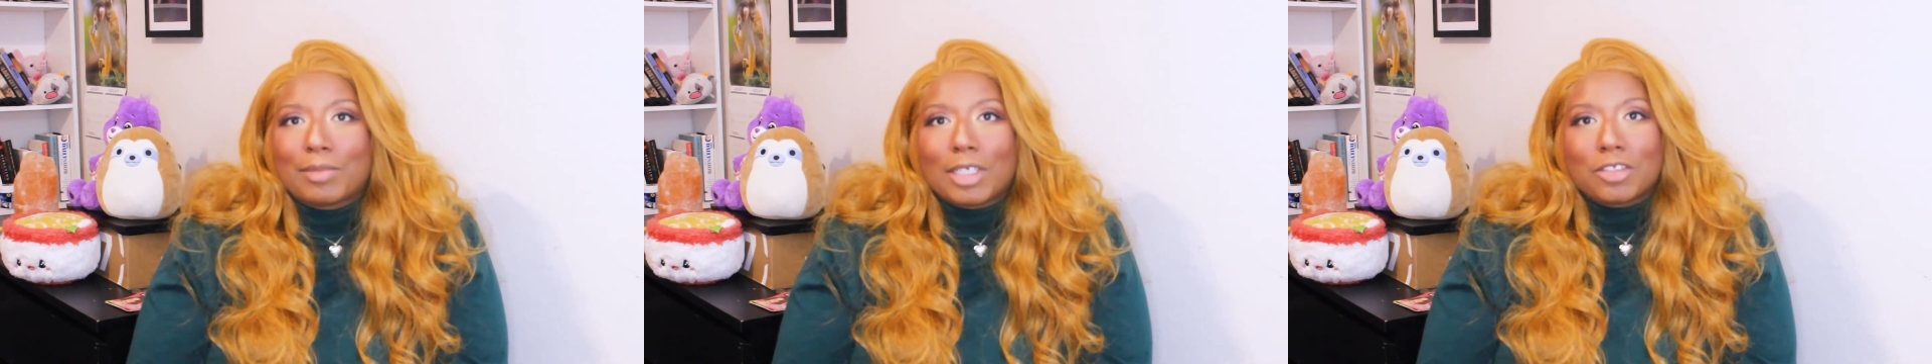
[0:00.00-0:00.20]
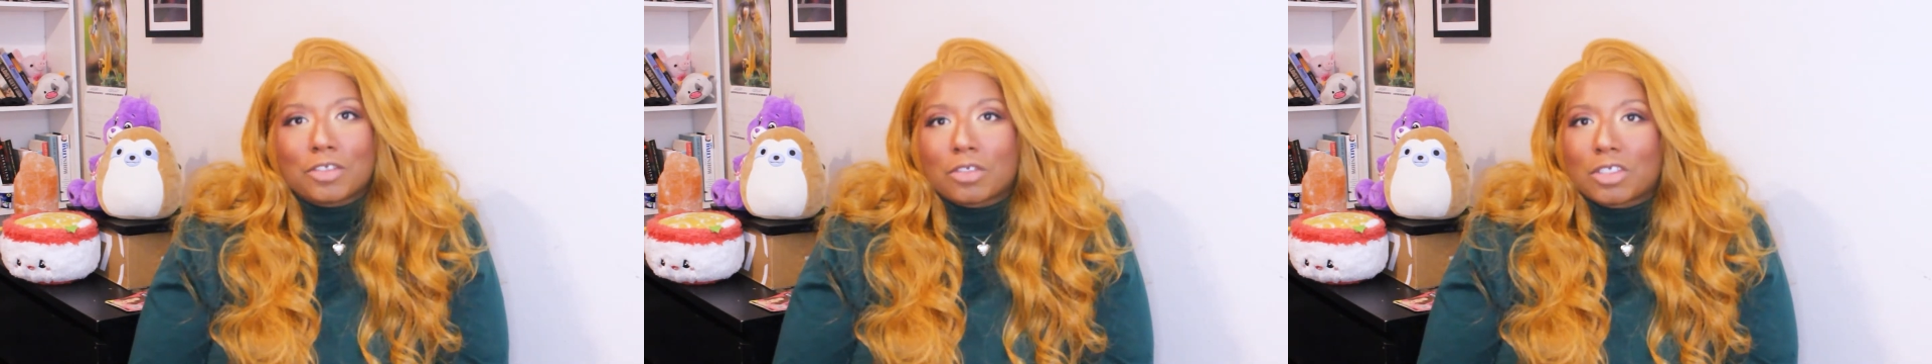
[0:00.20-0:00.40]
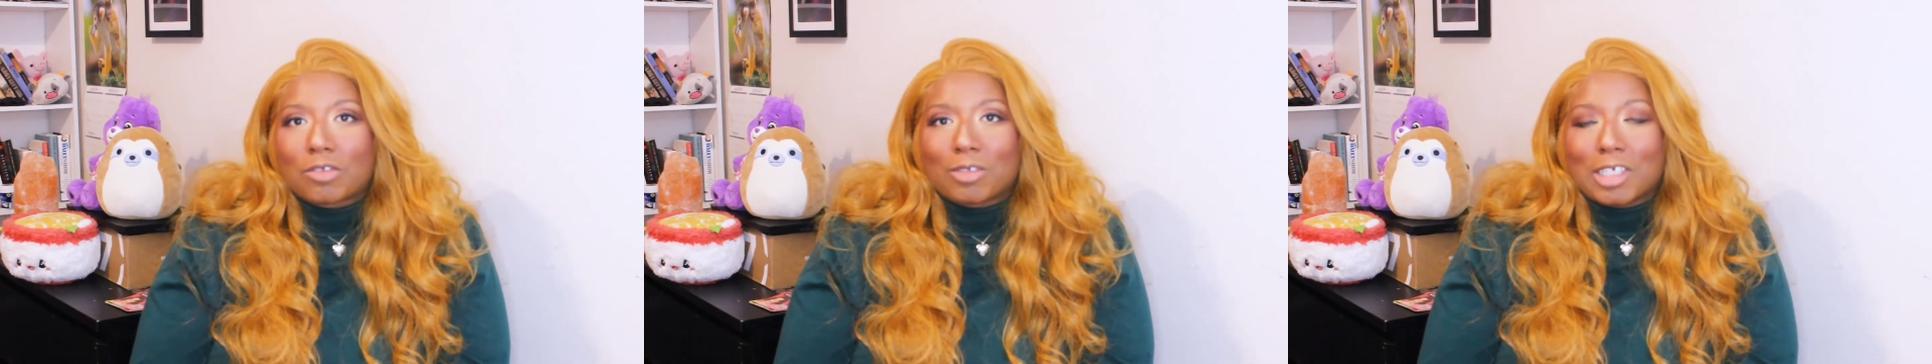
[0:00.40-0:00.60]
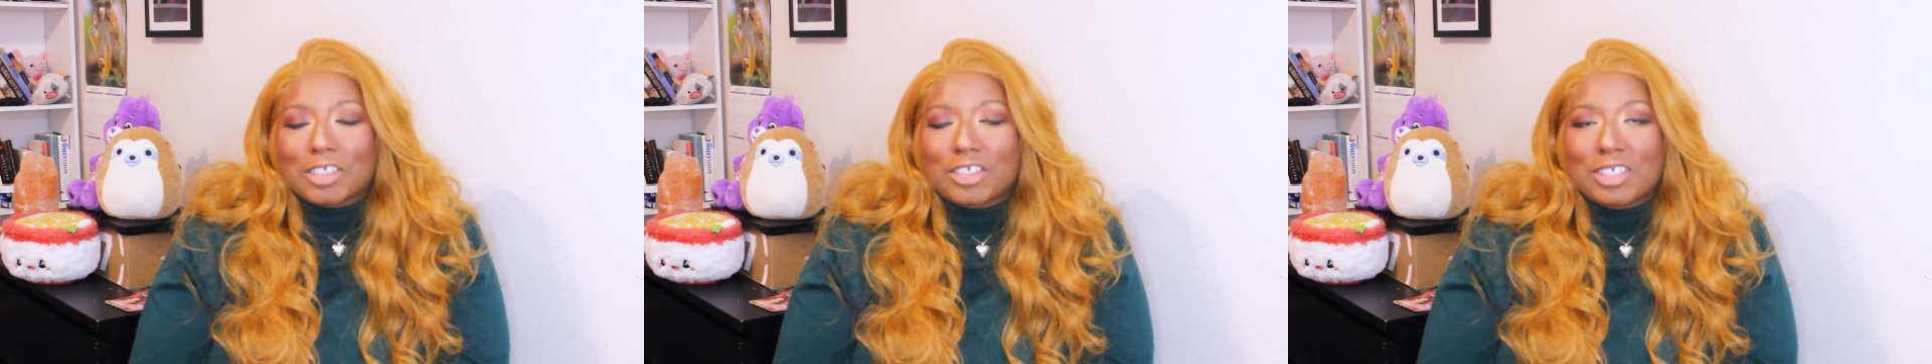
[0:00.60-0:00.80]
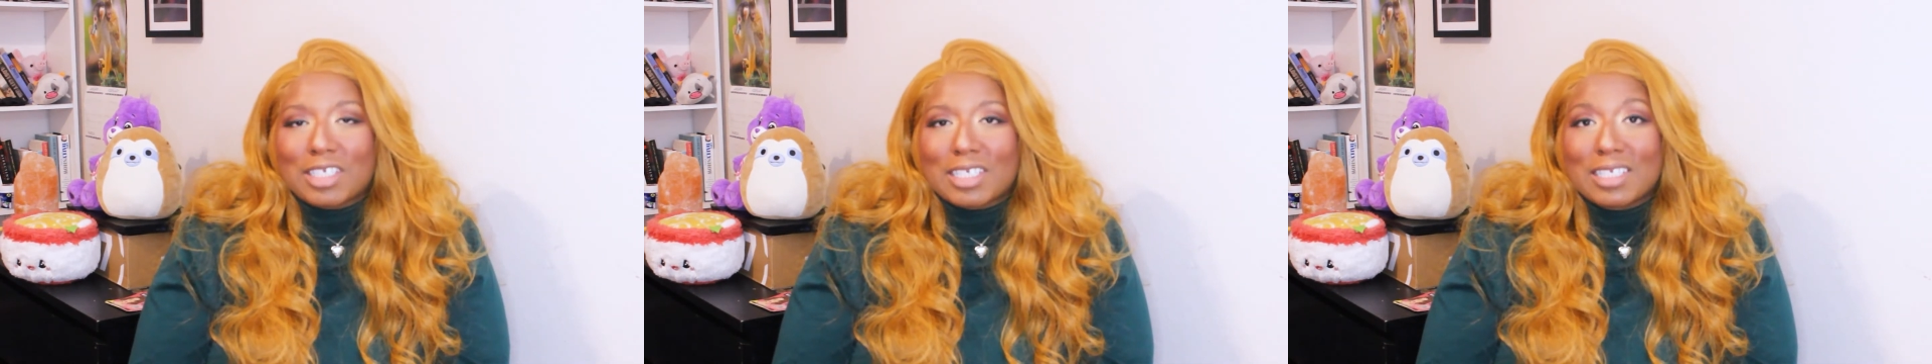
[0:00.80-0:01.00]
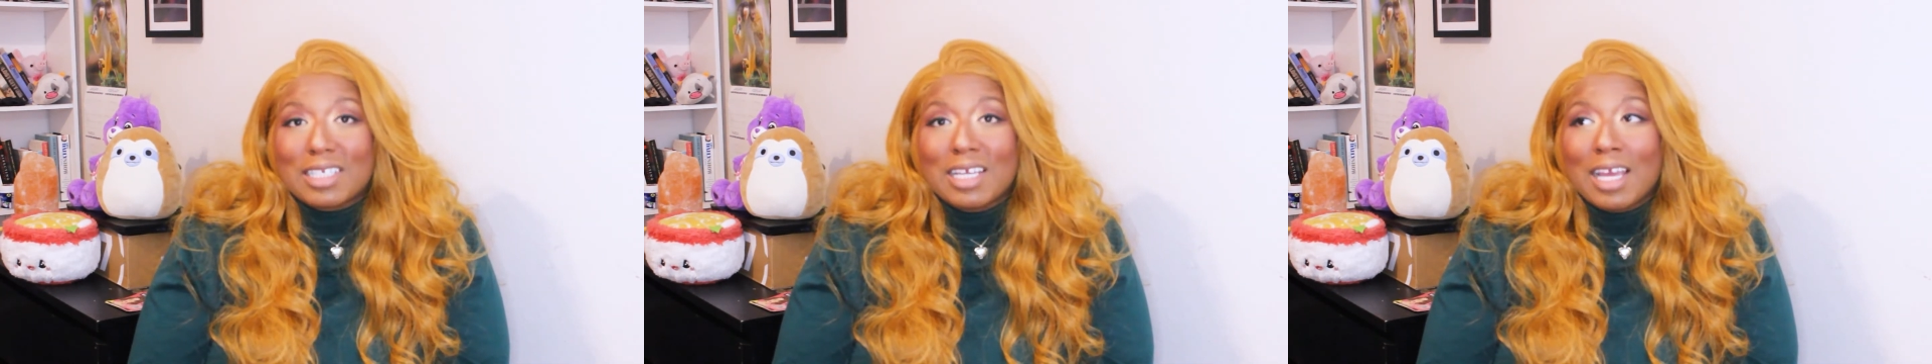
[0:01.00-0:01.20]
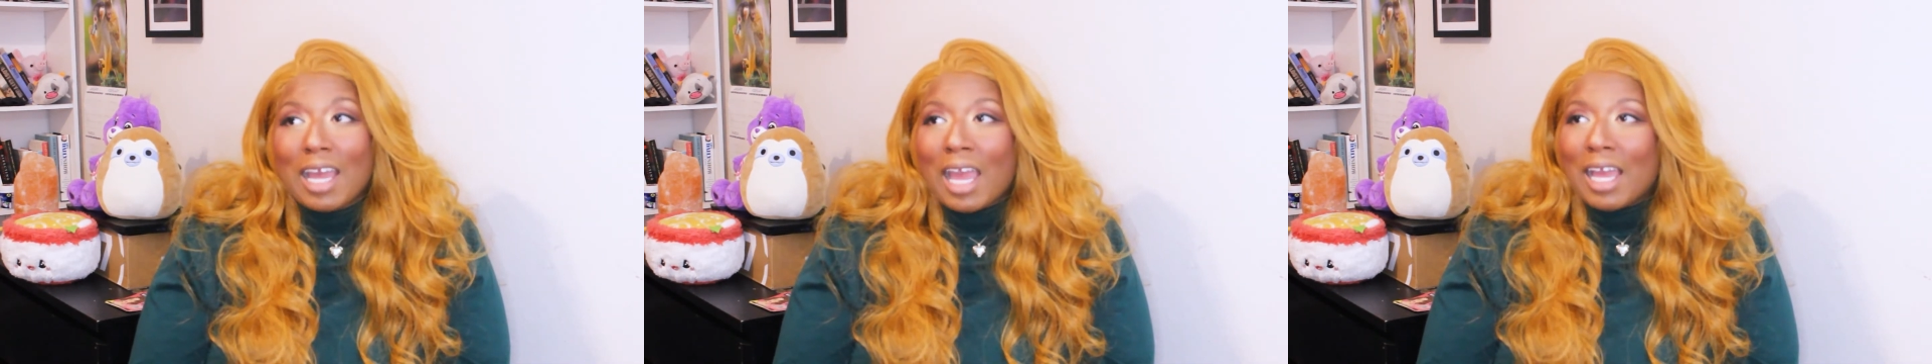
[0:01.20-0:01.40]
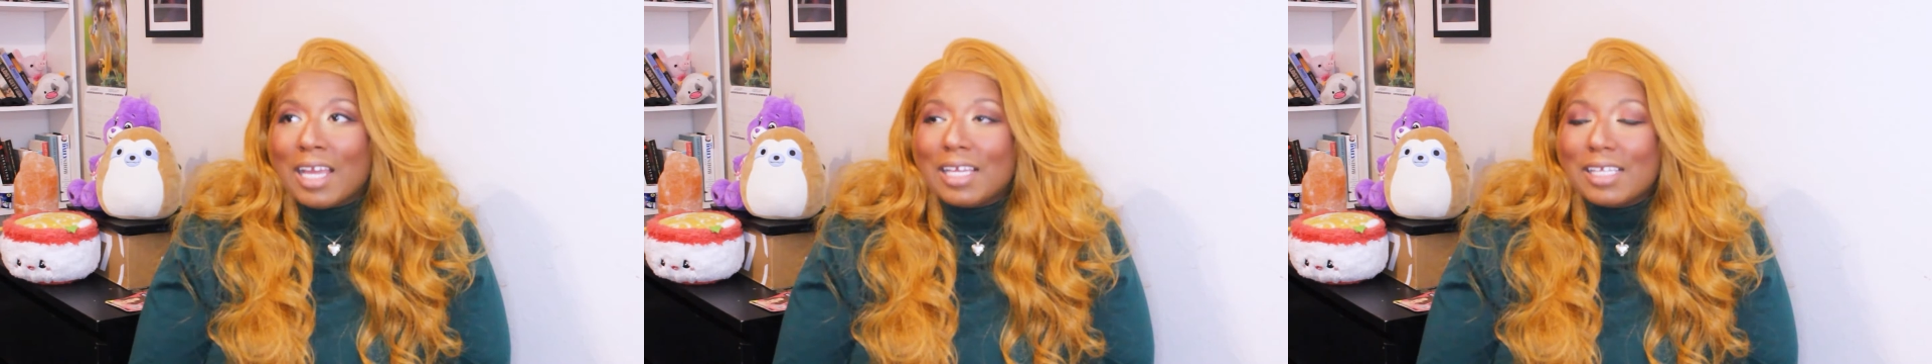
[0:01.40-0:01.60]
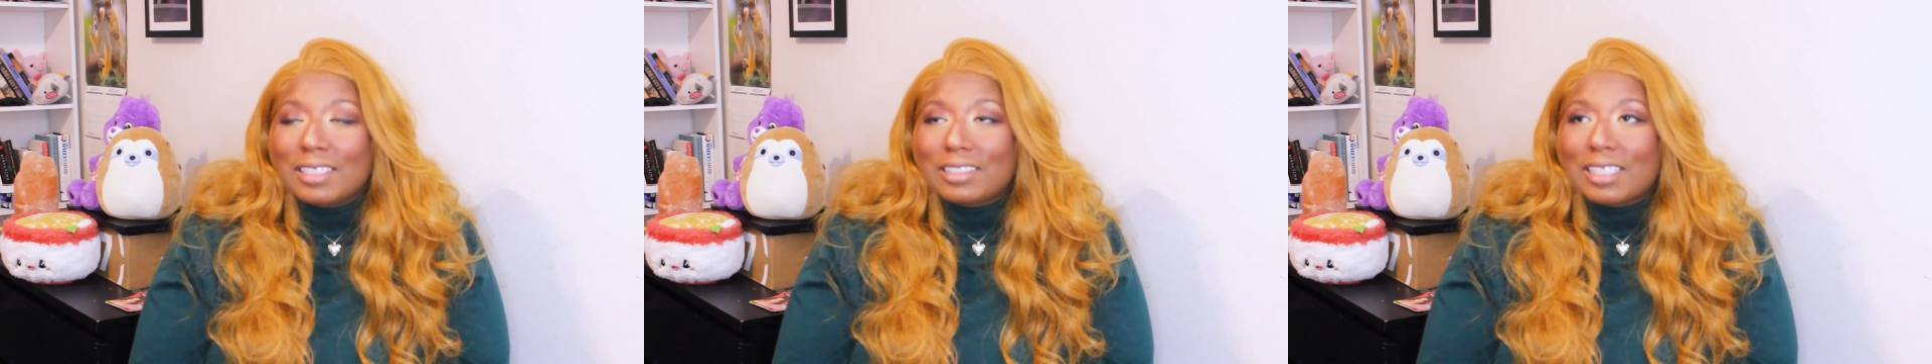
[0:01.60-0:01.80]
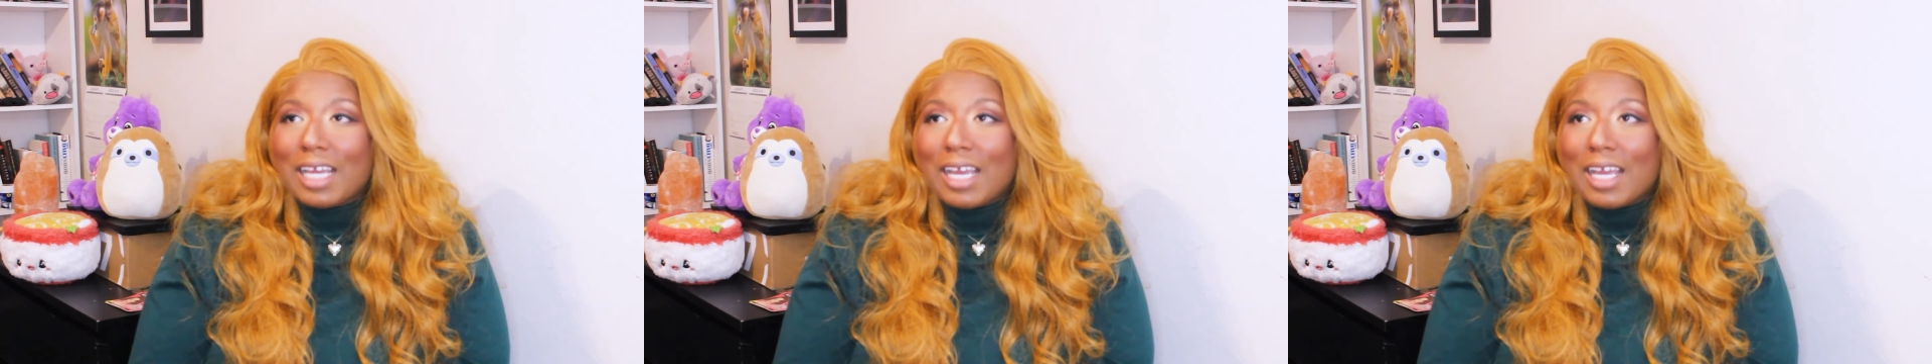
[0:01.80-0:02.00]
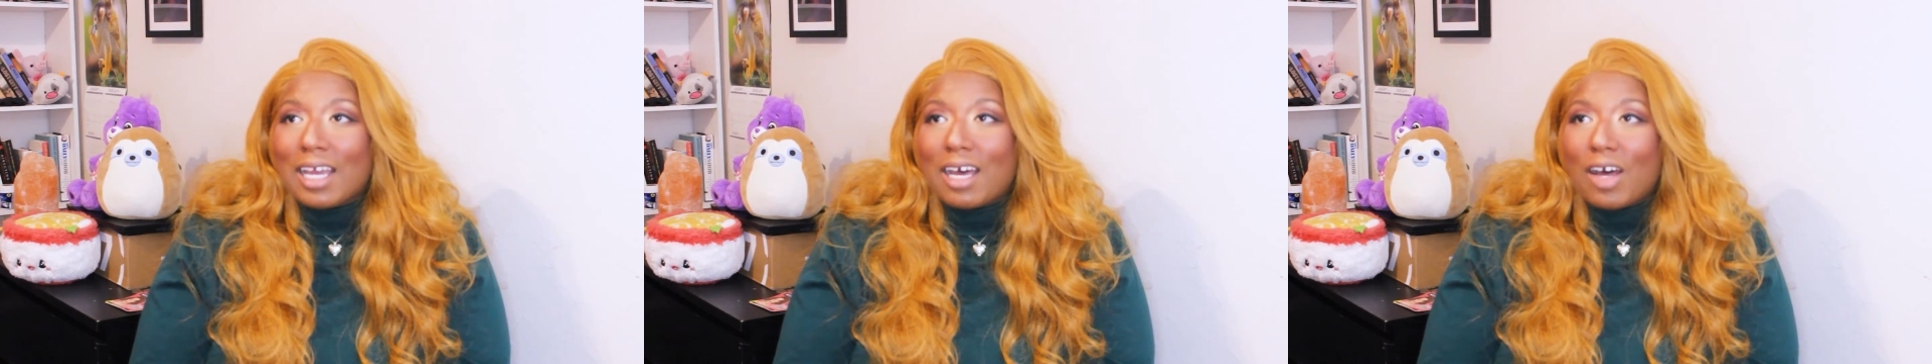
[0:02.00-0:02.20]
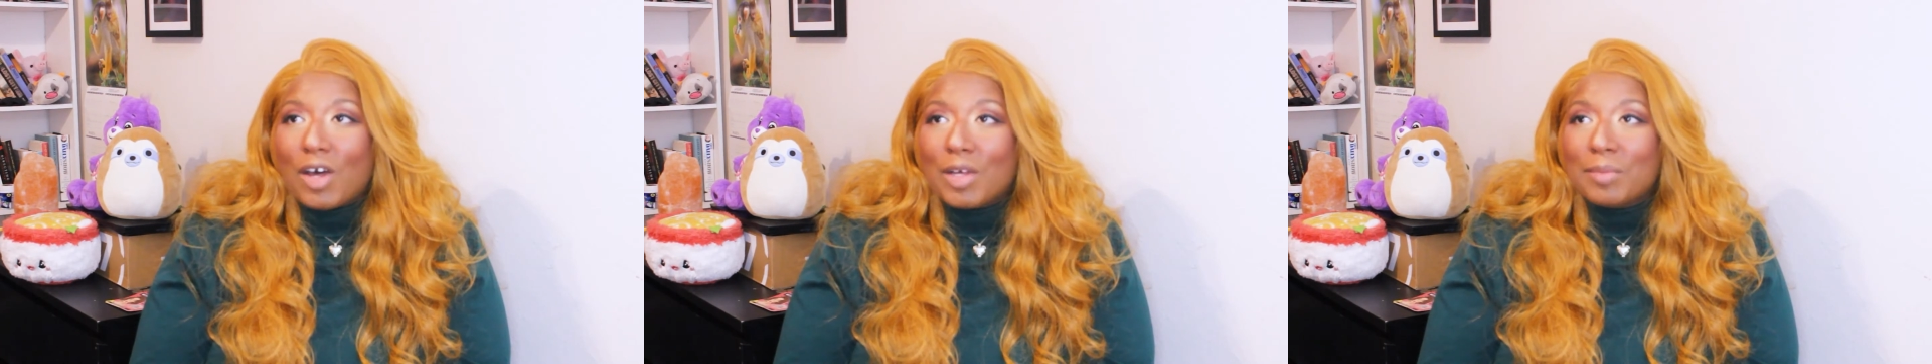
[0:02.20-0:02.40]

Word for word: about George Washington is that